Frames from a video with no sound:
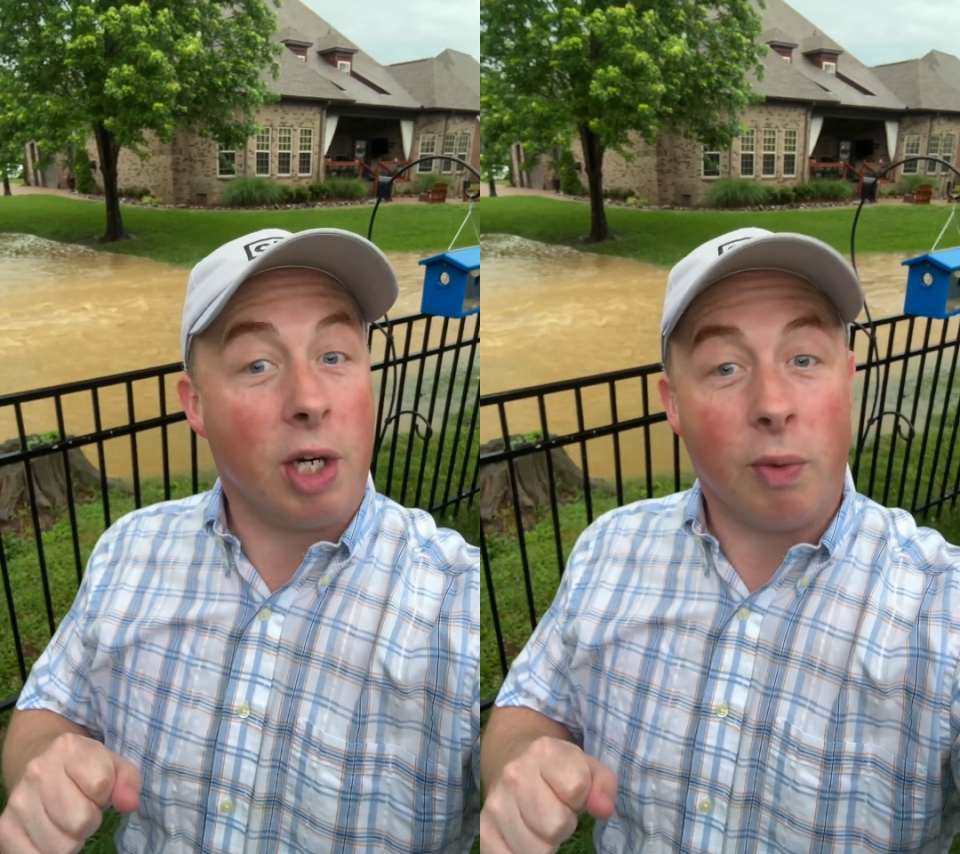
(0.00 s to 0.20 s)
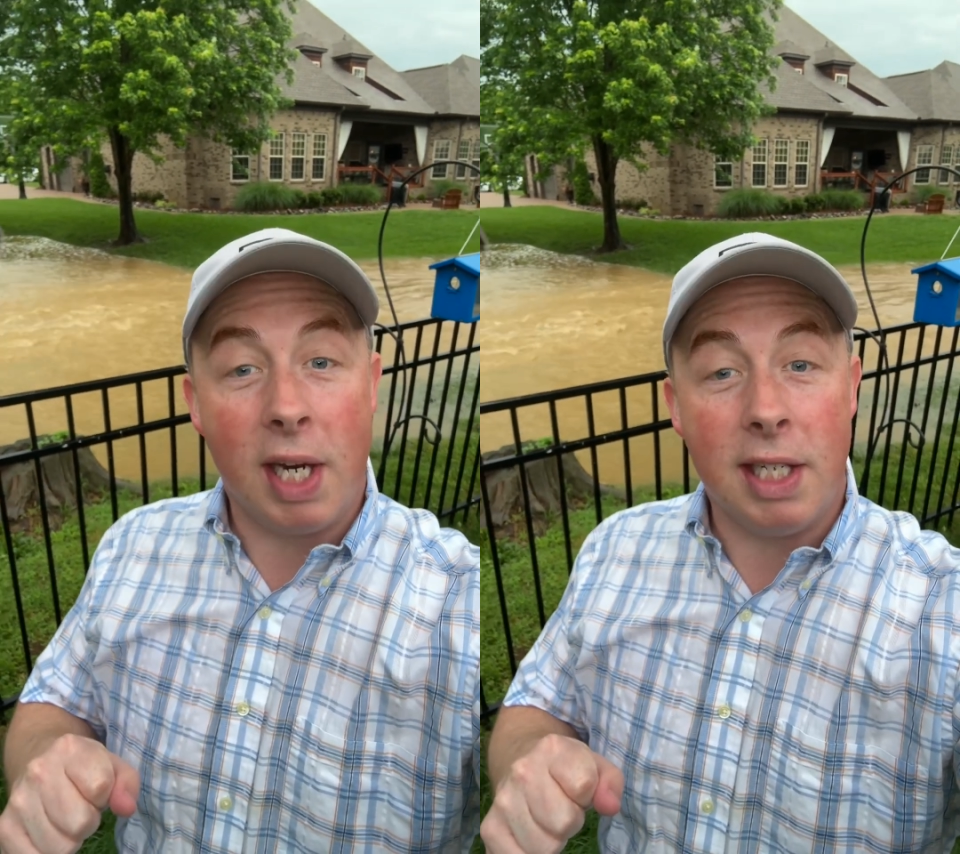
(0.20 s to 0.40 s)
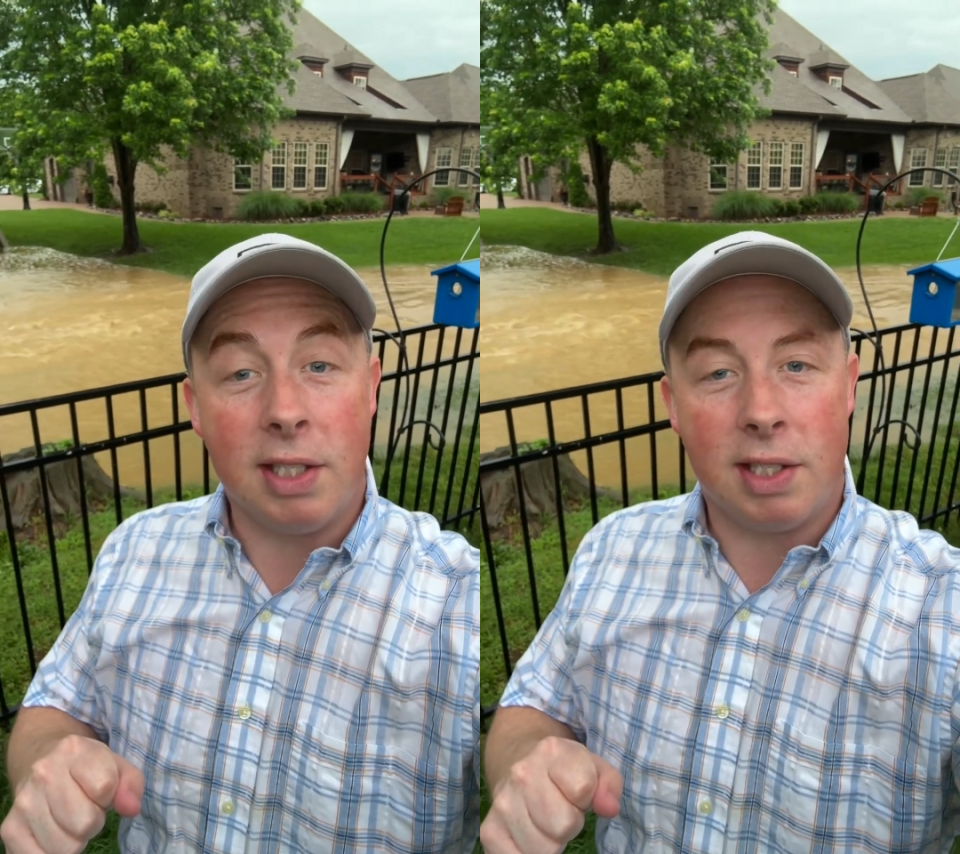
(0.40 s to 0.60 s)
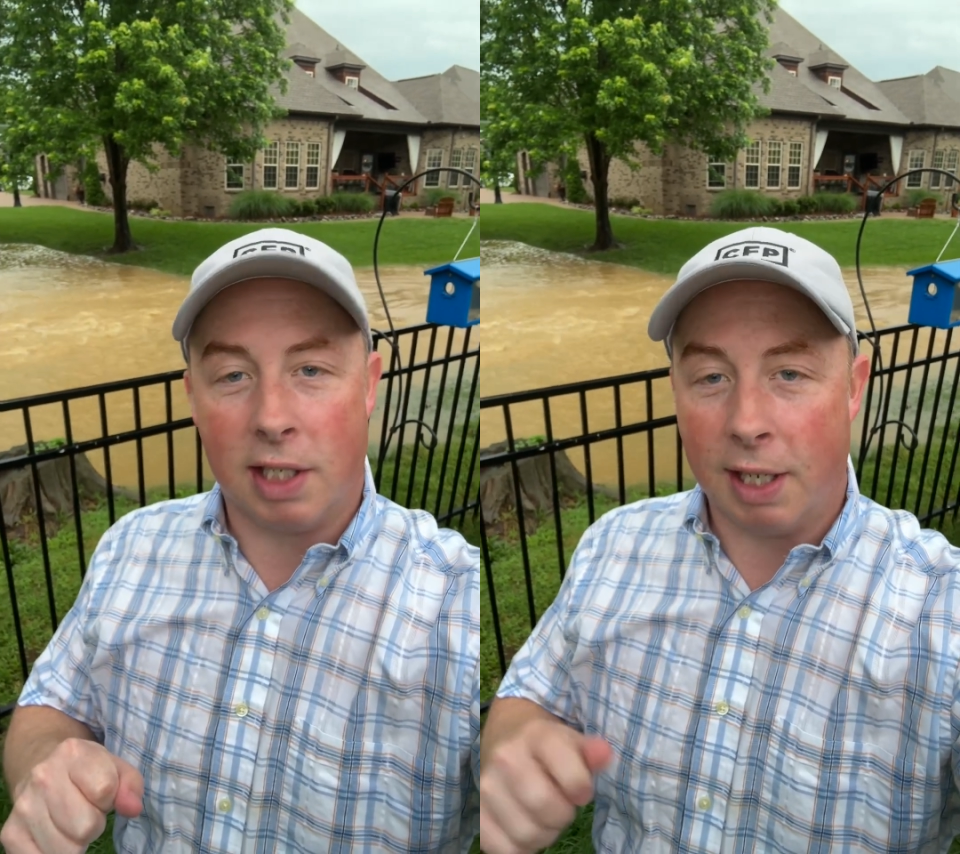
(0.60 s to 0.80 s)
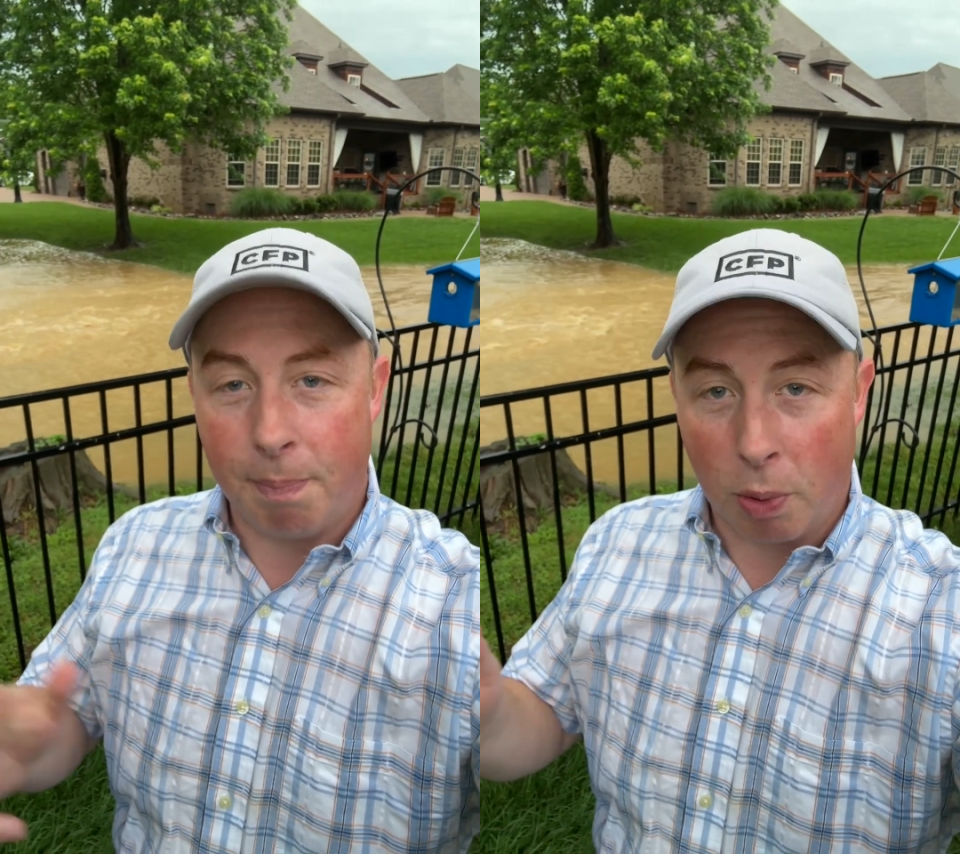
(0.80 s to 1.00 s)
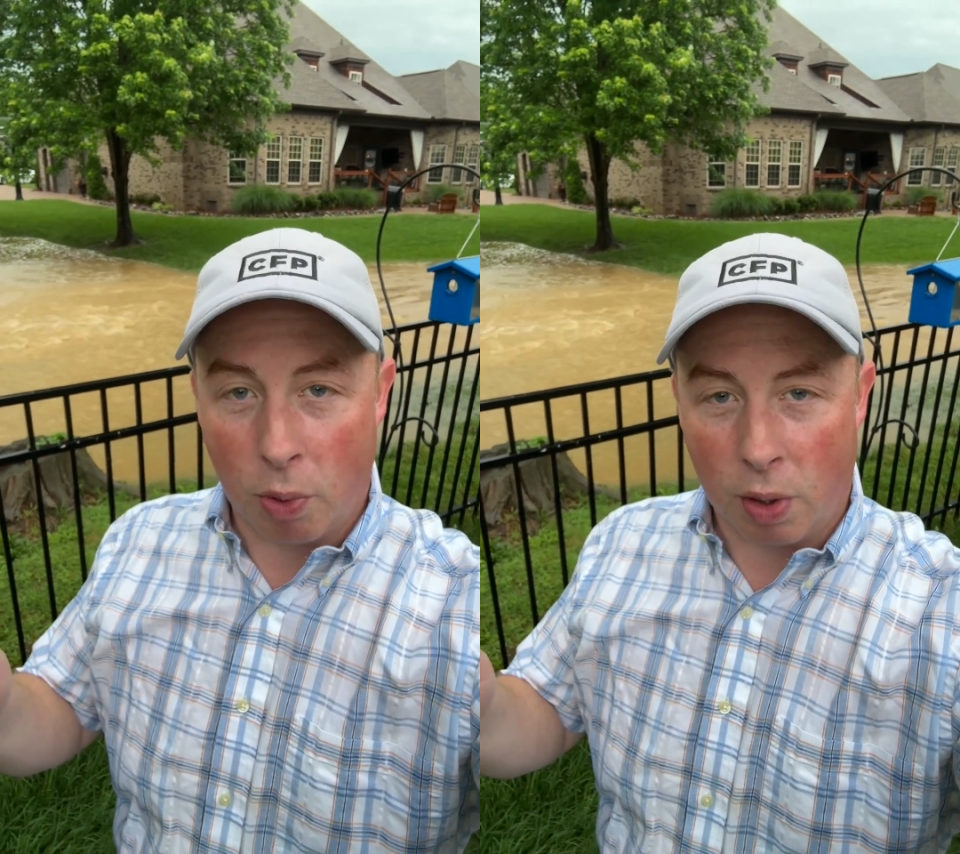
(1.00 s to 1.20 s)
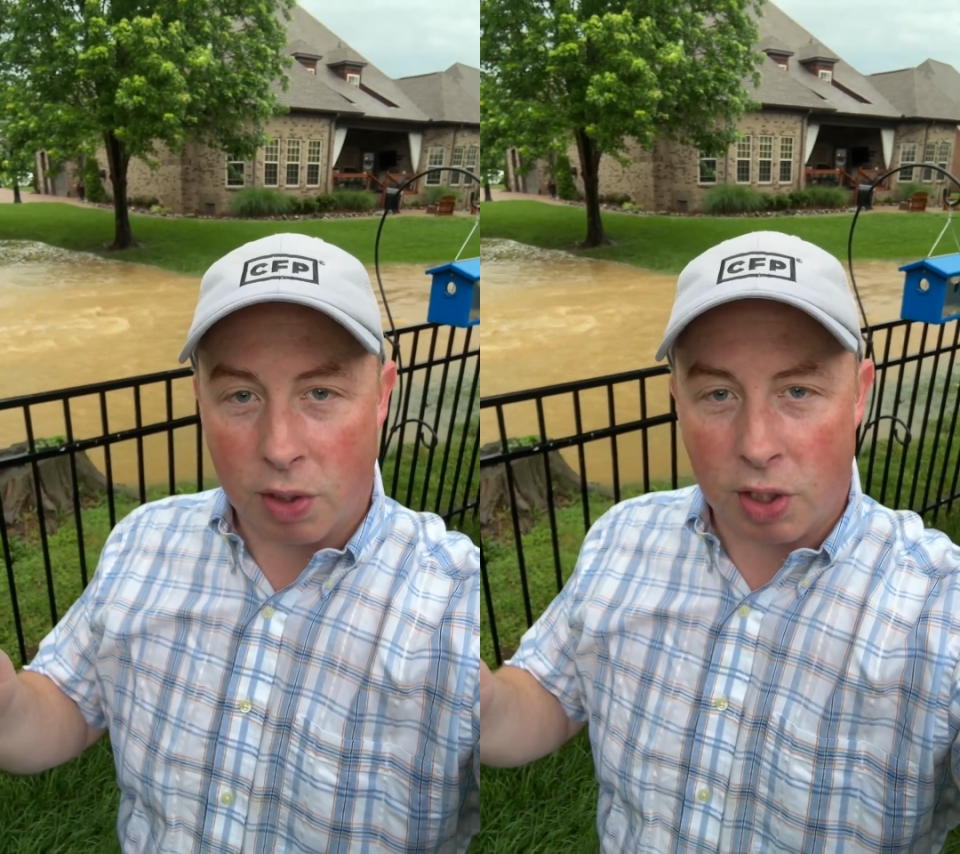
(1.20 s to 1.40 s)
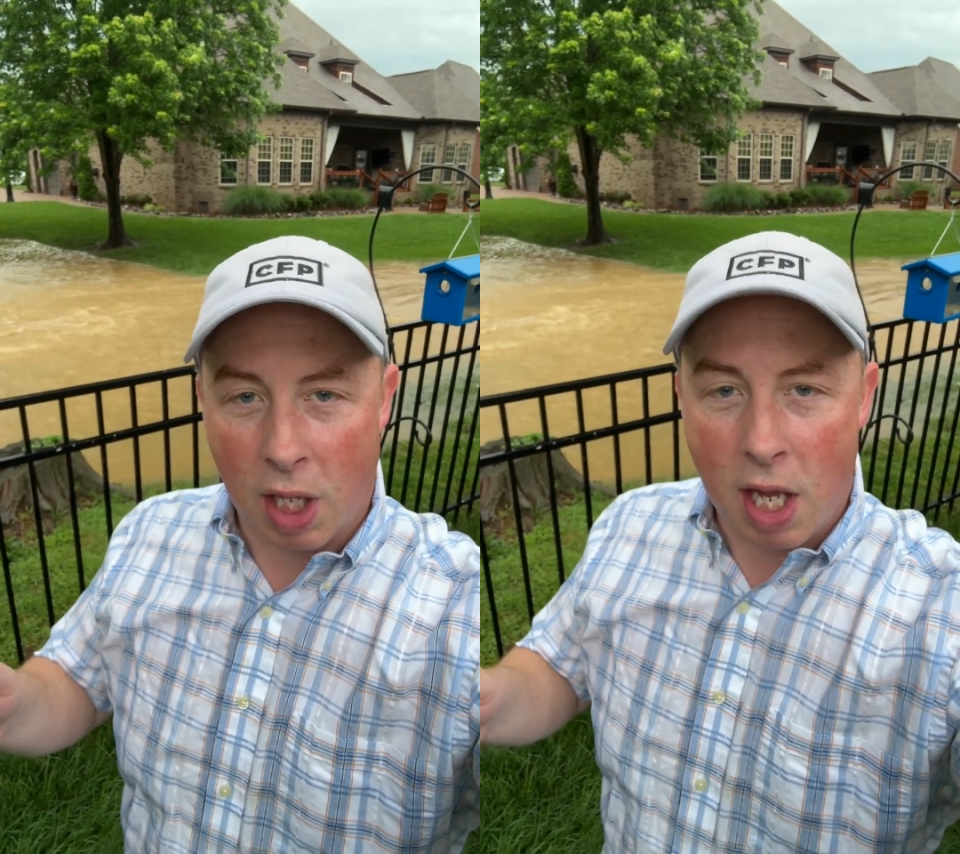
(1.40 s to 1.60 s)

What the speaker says: it rains, it pours.